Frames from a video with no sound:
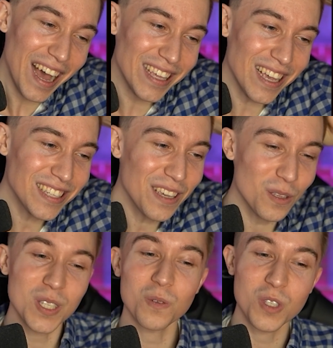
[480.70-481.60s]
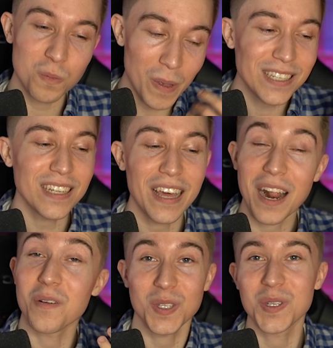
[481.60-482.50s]
I guess he suspected
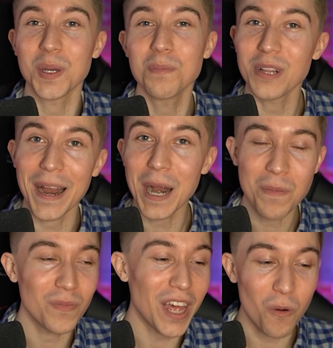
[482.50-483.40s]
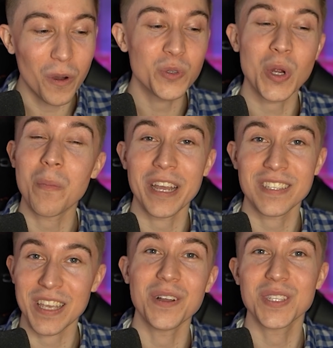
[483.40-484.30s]
that I was a good player, that I wouldn't drop my
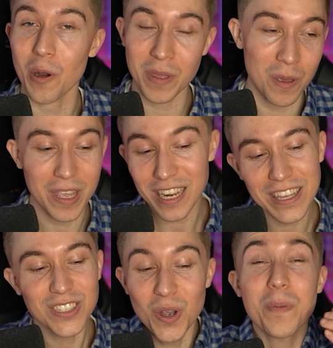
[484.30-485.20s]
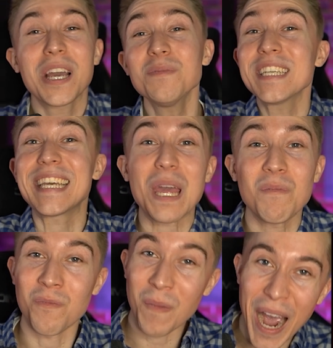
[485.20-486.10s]
Skeleton Army immediately, so it becomes a
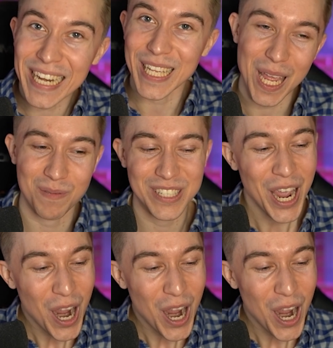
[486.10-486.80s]
game of mind games.